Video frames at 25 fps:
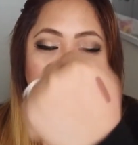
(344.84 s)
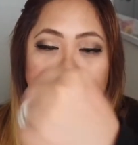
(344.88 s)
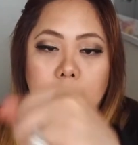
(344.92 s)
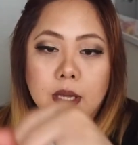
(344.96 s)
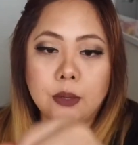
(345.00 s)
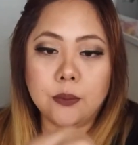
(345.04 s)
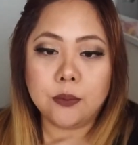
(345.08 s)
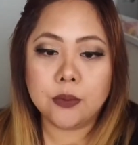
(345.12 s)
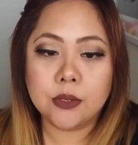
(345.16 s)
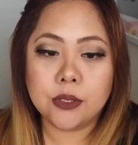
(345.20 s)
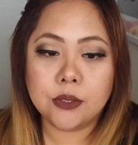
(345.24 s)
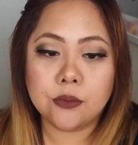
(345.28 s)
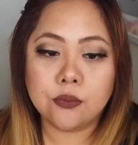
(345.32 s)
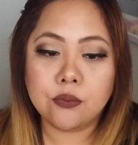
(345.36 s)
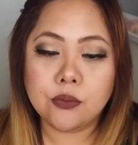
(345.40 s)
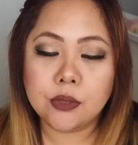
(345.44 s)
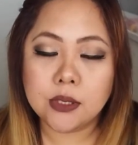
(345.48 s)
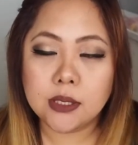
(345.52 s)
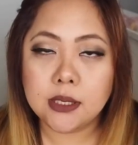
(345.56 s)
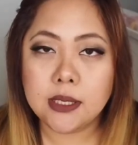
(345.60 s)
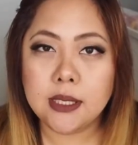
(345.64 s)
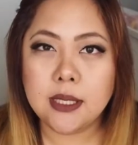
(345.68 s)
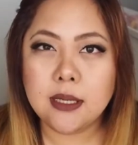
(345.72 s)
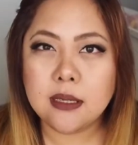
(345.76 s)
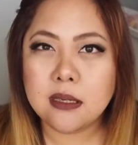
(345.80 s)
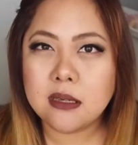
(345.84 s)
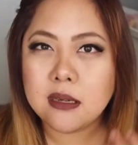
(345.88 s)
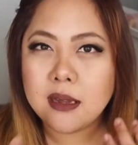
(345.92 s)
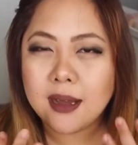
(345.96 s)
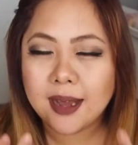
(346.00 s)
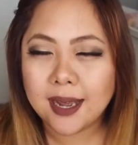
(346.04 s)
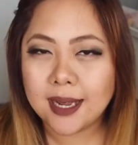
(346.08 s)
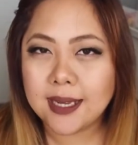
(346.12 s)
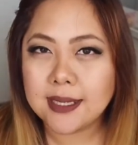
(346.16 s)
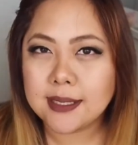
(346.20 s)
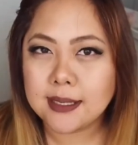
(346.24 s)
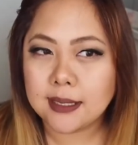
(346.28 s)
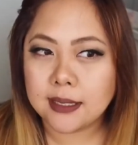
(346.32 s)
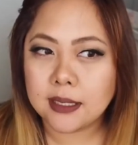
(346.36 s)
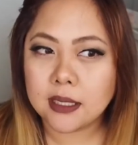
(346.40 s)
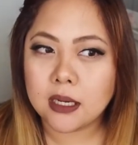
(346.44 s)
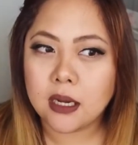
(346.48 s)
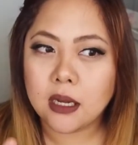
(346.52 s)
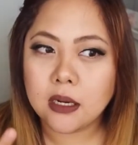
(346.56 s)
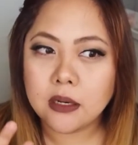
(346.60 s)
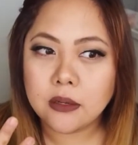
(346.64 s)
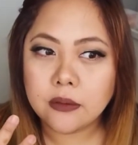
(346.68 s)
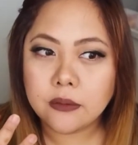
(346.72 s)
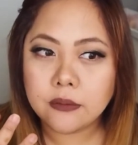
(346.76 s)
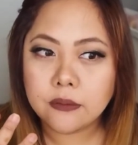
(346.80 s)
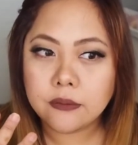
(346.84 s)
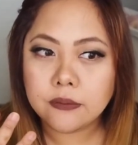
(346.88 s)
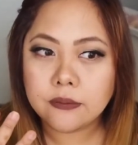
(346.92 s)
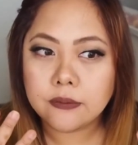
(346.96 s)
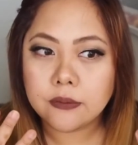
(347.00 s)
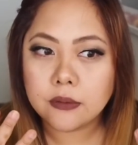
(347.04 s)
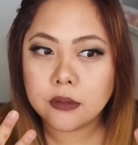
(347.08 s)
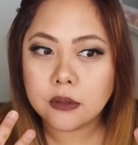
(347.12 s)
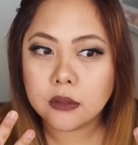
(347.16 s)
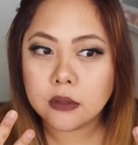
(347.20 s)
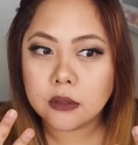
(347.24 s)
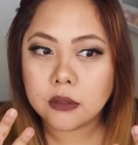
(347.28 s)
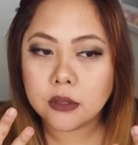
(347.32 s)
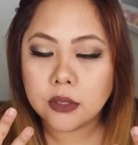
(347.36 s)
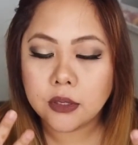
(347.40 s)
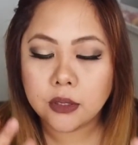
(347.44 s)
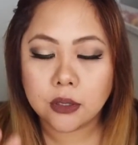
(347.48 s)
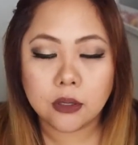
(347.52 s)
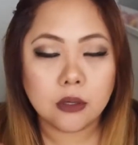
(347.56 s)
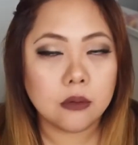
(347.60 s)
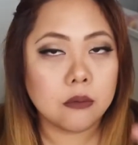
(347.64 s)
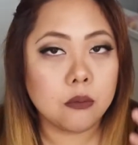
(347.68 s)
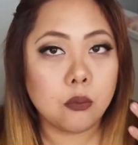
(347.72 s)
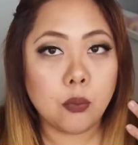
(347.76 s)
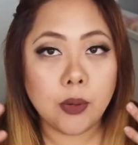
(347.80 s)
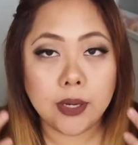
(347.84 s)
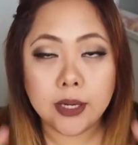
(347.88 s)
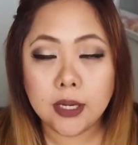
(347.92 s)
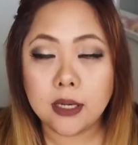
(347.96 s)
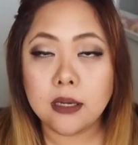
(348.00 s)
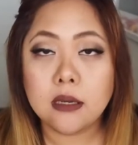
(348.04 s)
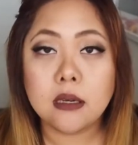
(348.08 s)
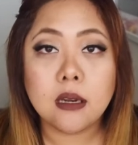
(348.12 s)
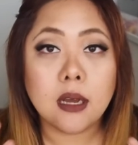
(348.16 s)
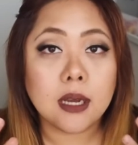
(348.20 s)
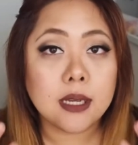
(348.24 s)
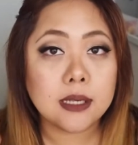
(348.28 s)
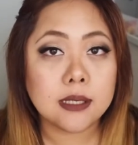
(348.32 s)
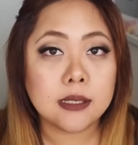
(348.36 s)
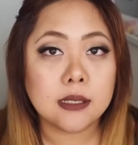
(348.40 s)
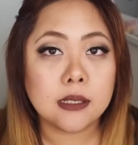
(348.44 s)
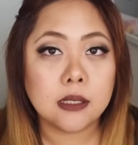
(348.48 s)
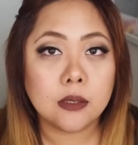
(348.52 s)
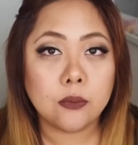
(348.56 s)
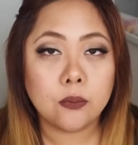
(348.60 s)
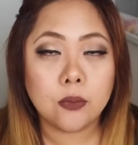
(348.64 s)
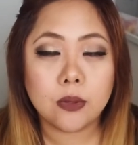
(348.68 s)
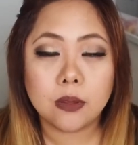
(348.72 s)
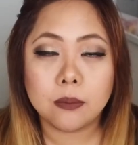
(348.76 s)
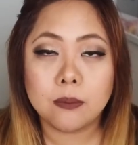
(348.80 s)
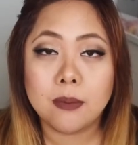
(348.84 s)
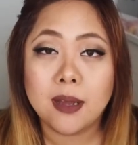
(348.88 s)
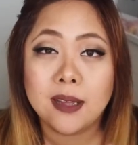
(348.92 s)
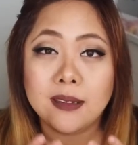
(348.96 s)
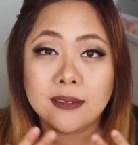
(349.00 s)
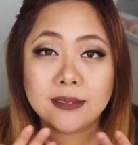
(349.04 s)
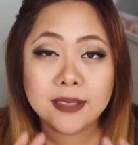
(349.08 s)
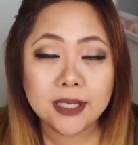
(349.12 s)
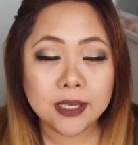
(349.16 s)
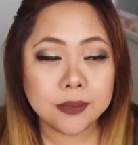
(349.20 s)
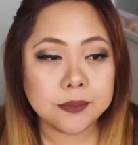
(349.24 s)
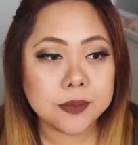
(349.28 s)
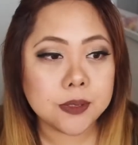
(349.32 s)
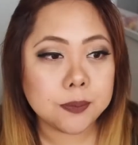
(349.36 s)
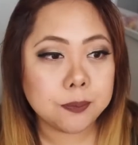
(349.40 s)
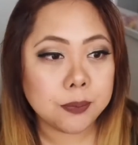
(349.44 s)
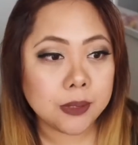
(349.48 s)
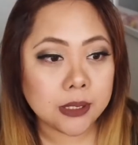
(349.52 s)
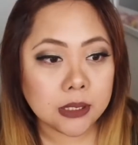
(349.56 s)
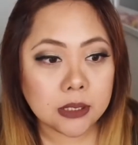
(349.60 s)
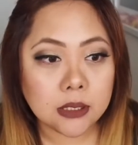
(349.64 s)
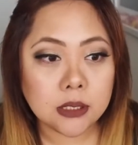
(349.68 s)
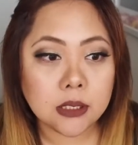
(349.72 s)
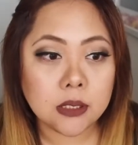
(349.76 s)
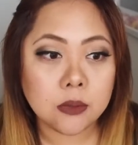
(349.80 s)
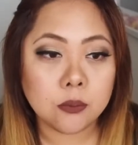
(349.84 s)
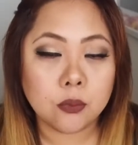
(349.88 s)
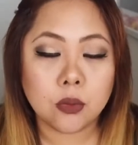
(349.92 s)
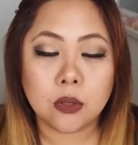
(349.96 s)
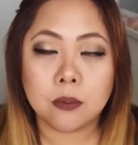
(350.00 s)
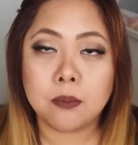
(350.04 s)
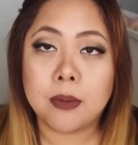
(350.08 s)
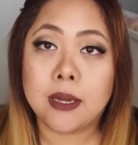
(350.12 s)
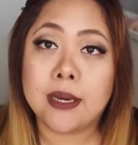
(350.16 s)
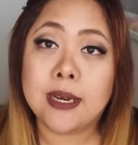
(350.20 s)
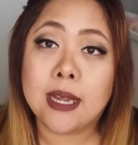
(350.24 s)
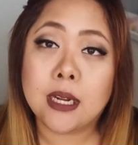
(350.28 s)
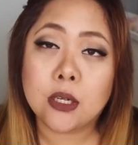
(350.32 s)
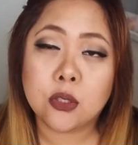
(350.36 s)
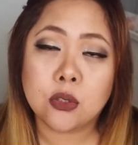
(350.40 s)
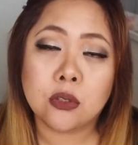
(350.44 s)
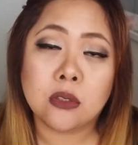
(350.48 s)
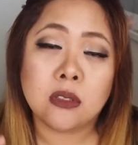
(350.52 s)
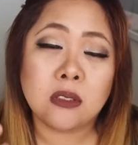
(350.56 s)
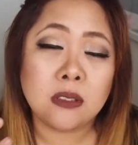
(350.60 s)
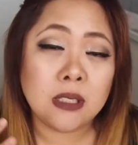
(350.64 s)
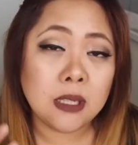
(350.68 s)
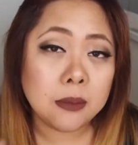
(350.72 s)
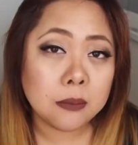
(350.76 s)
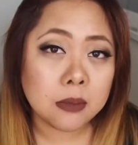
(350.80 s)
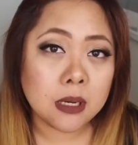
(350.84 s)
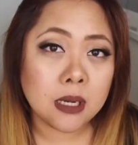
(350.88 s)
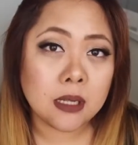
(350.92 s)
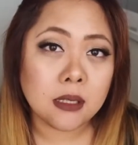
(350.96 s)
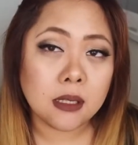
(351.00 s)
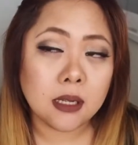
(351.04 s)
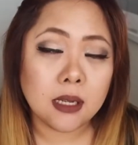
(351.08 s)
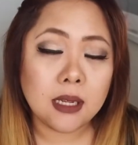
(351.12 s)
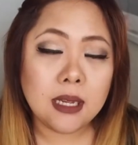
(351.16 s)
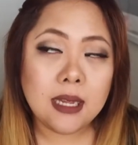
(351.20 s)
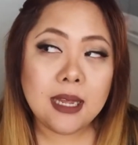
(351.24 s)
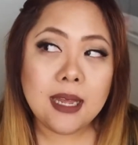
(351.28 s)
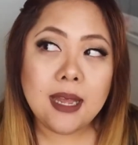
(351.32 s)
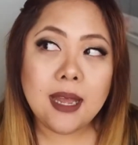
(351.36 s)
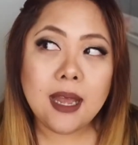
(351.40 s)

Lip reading: it was really nice and it kind of, you know, went in nicely with my lips, blended in with my natural lip color.